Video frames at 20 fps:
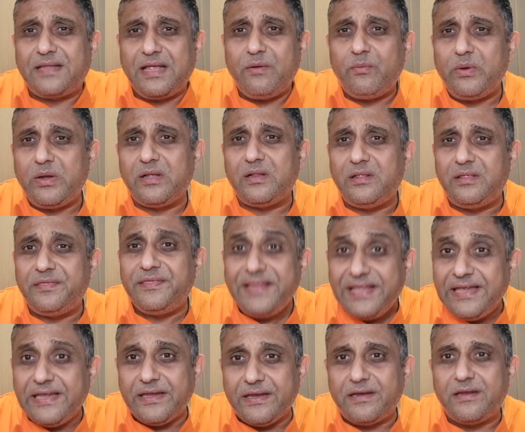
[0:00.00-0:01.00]
will
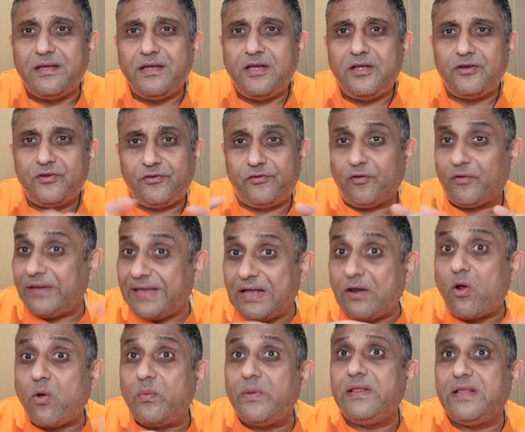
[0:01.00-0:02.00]
need to sort of get
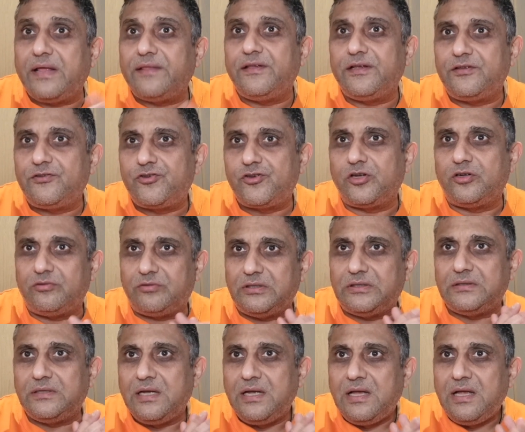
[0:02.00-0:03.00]
on with other
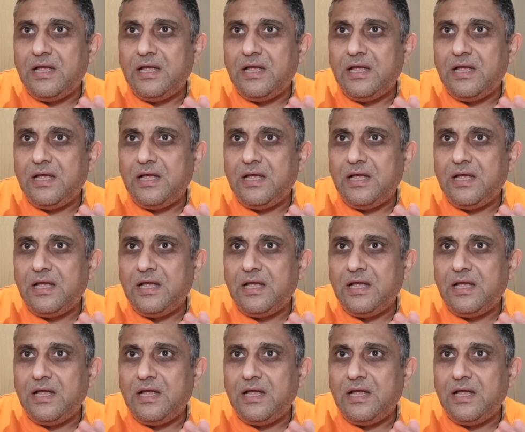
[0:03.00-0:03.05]
children.